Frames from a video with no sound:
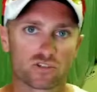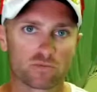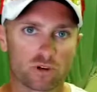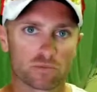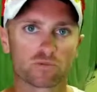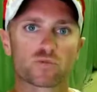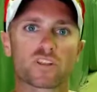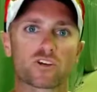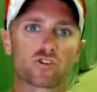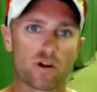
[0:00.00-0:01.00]
problems
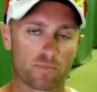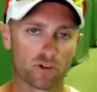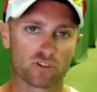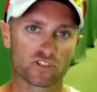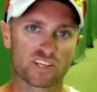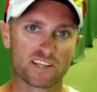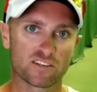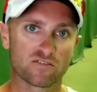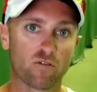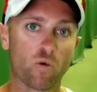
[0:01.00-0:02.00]
with the grip on his
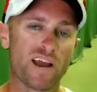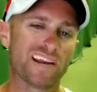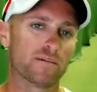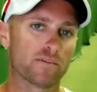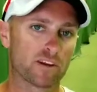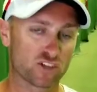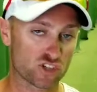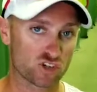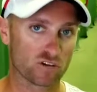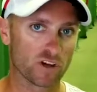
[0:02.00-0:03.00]
tennis forehand and
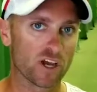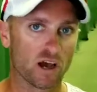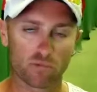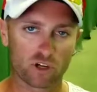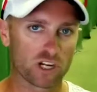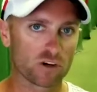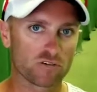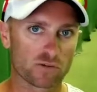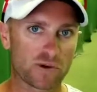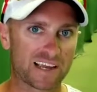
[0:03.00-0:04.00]
serve. I'm not going to
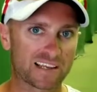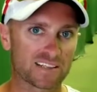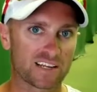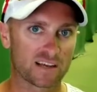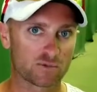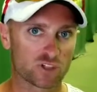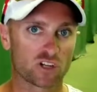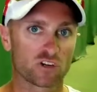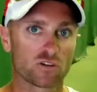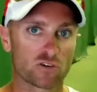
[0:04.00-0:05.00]
go over the backhand today, I'm
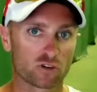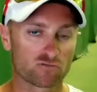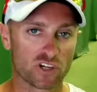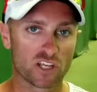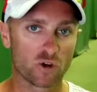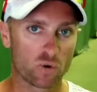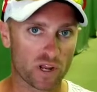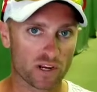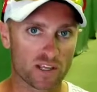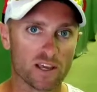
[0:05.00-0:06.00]
just going to go over really
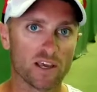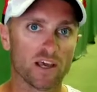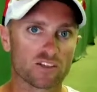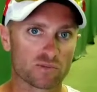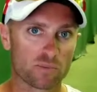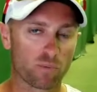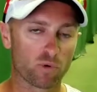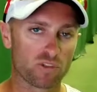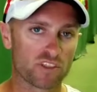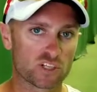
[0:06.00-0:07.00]
quickly some
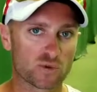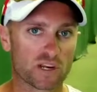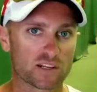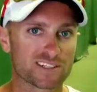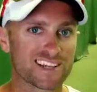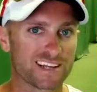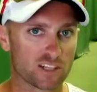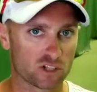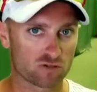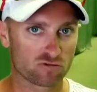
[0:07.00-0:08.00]
important things when
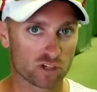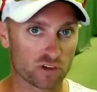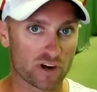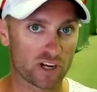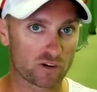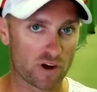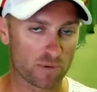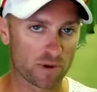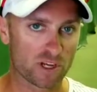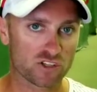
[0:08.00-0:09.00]
understanding correct
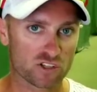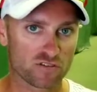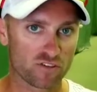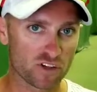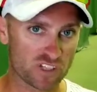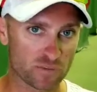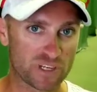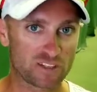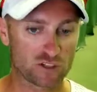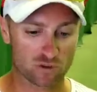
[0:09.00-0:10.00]
grip. So the first thing
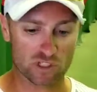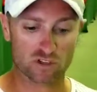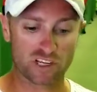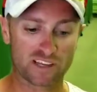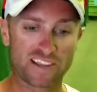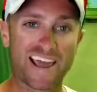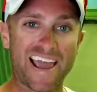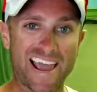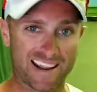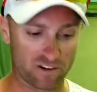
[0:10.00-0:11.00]
we need to do is looking at the
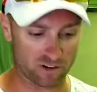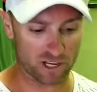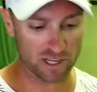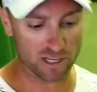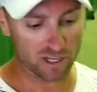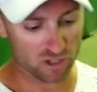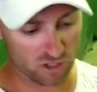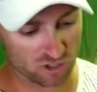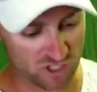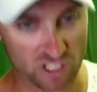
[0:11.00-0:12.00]
hand, okay?
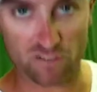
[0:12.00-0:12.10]
So you'll see I've